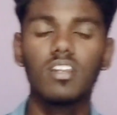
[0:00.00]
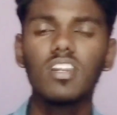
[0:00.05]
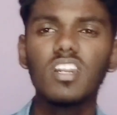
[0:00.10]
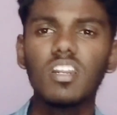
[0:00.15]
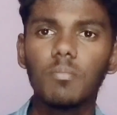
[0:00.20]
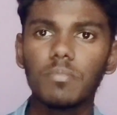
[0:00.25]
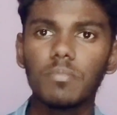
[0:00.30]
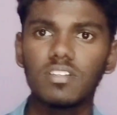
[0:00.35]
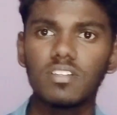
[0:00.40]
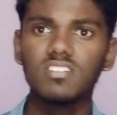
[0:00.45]

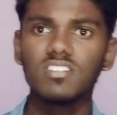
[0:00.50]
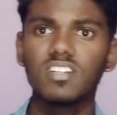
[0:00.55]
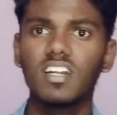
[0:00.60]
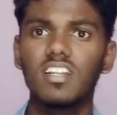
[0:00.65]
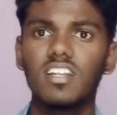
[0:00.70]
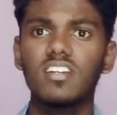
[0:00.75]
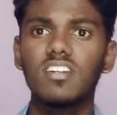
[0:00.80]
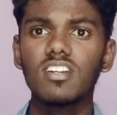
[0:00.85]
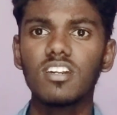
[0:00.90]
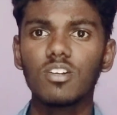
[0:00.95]
interdependencies
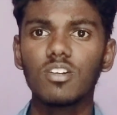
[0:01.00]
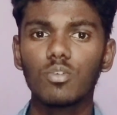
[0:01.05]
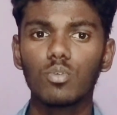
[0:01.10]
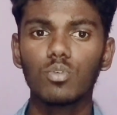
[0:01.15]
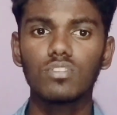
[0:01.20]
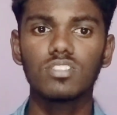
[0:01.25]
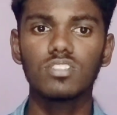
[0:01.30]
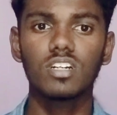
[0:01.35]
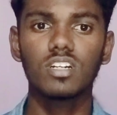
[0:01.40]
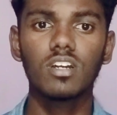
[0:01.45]
can
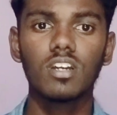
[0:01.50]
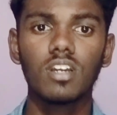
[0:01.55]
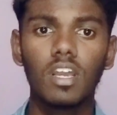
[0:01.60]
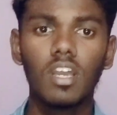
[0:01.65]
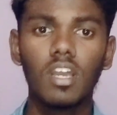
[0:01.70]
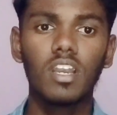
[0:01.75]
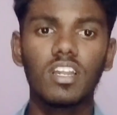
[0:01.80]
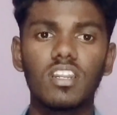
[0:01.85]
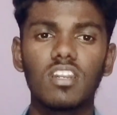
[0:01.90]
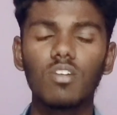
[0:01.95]

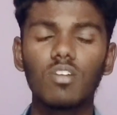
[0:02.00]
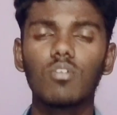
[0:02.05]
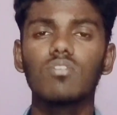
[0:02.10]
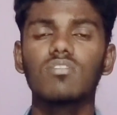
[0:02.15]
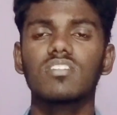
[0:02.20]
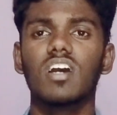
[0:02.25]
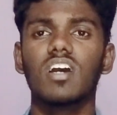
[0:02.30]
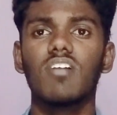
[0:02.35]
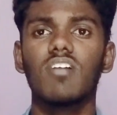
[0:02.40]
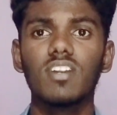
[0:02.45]

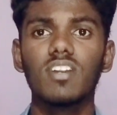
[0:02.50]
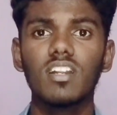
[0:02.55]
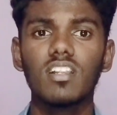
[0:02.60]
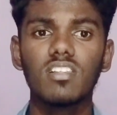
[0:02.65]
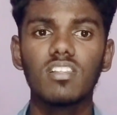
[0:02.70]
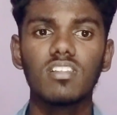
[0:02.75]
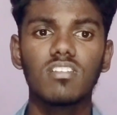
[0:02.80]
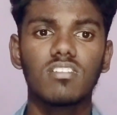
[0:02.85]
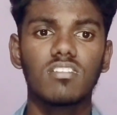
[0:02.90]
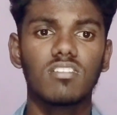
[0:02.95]
introduce
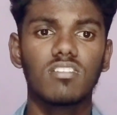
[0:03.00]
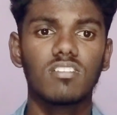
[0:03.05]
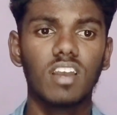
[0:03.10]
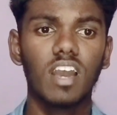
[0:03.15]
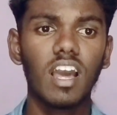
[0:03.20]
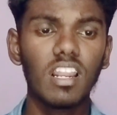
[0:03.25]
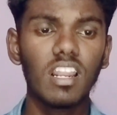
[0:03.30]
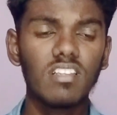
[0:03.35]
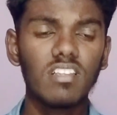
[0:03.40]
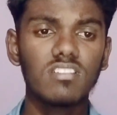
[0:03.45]
several
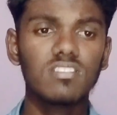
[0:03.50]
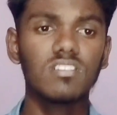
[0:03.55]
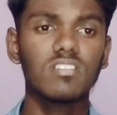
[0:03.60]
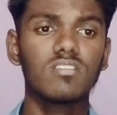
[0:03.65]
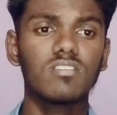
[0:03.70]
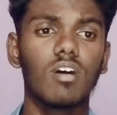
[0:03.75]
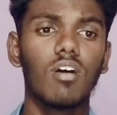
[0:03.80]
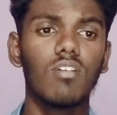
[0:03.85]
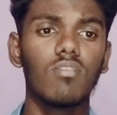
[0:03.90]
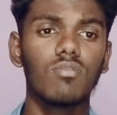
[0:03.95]
challenges in
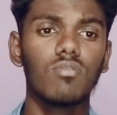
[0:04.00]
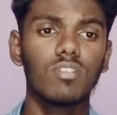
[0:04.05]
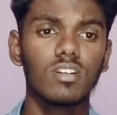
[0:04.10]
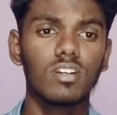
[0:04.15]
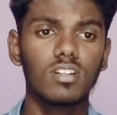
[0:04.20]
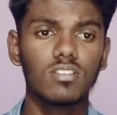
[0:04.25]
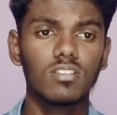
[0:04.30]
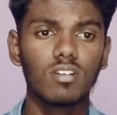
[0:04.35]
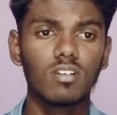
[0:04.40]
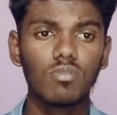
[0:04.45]

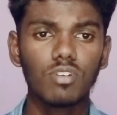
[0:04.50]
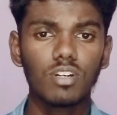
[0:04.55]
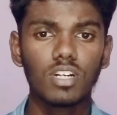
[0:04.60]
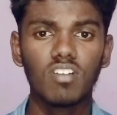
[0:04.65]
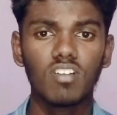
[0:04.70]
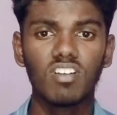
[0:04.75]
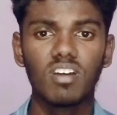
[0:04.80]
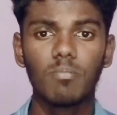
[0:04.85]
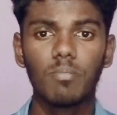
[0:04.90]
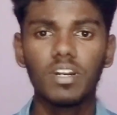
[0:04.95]
software
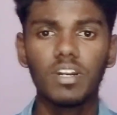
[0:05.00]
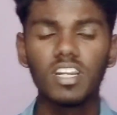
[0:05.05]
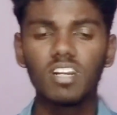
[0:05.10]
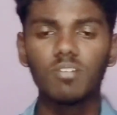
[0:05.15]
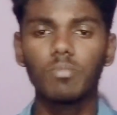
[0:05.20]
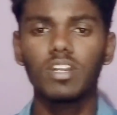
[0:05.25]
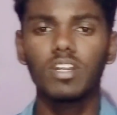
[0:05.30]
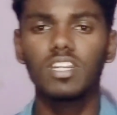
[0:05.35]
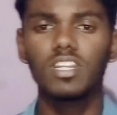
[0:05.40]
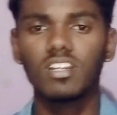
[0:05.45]
development
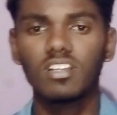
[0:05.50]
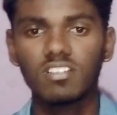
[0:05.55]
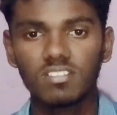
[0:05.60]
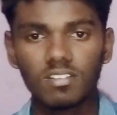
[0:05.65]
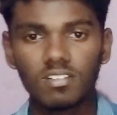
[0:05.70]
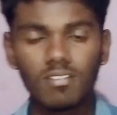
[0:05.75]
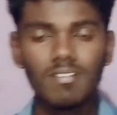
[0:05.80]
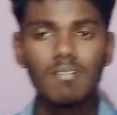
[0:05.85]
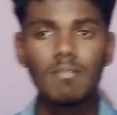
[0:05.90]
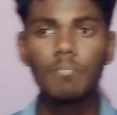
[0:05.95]
and
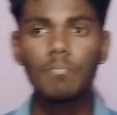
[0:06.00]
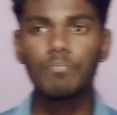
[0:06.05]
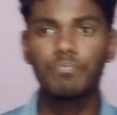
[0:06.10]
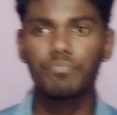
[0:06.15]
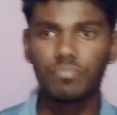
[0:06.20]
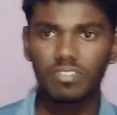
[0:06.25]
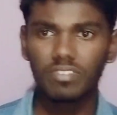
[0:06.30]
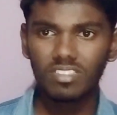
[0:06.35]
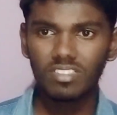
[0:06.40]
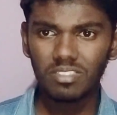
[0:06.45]
maintenance.
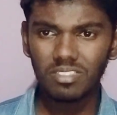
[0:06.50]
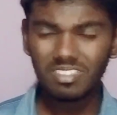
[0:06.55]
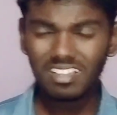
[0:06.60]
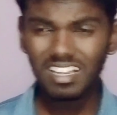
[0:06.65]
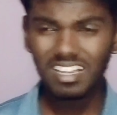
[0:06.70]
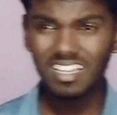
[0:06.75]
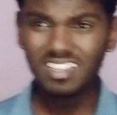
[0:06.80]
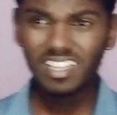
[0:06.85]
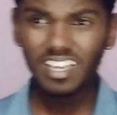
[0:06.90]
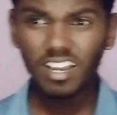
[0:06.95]

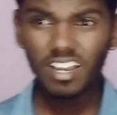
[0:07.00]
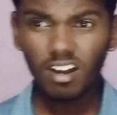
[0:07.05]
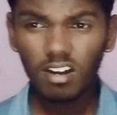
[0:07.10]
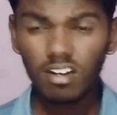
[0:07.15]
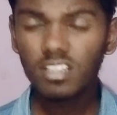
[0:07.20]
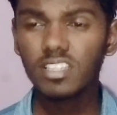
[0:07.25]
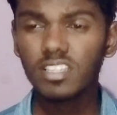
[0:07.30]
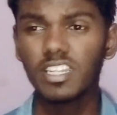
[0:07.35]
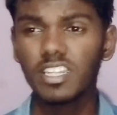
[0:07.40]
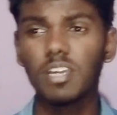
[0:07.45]
And they
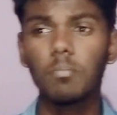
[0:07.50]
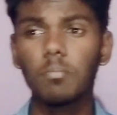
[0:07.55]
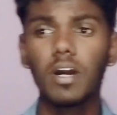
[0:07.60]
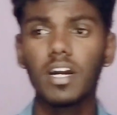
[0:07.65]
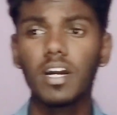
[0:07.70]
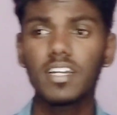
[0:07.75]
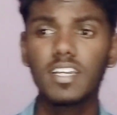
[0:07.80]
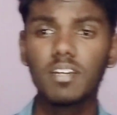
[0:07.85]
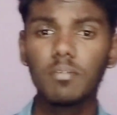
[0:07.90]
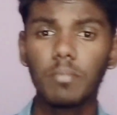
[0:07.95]
are
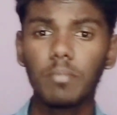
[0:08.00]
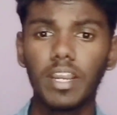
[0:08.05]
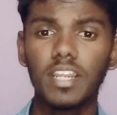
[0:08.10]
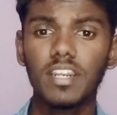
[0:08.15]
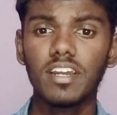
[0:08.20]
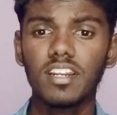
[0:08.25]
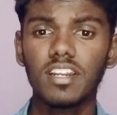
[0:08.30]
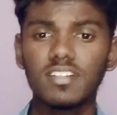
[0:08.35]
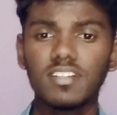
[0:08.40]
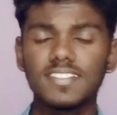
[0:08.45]
debugging,
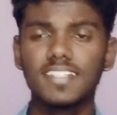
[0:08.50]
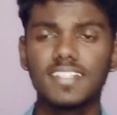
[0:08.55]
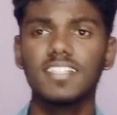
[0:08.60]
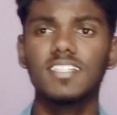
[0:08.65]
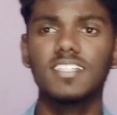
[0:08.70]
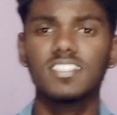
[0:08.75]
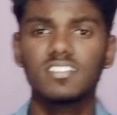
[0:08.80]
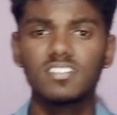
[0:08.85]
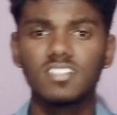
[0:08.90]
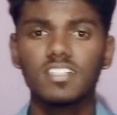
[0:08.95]
maintenance,
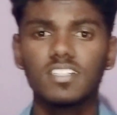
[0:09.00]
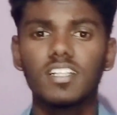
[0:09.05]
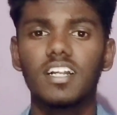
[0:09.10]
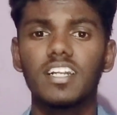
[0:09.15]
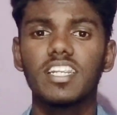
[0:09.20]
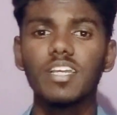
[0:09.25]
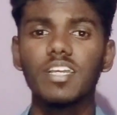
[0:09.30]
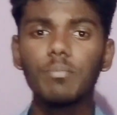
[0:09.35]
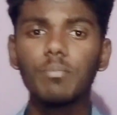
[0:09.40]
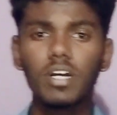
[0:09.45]
and testing. The
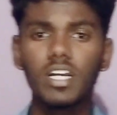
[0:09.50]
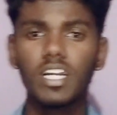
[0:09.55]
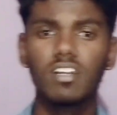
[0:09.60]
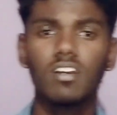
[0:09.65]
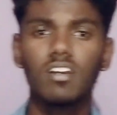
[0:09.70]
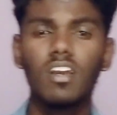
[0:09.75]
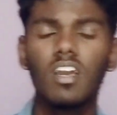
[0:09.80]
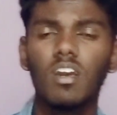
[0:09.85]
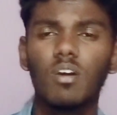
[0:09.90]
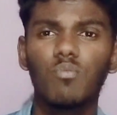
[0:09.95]

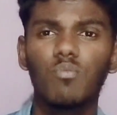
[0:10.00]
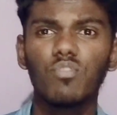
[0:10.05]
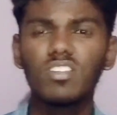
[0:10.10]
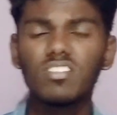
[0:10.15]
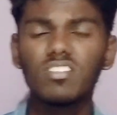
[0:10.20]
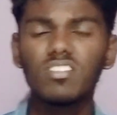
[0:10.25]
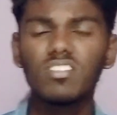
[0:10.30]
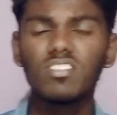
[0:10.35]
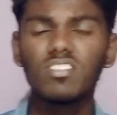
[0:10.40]
debugging, which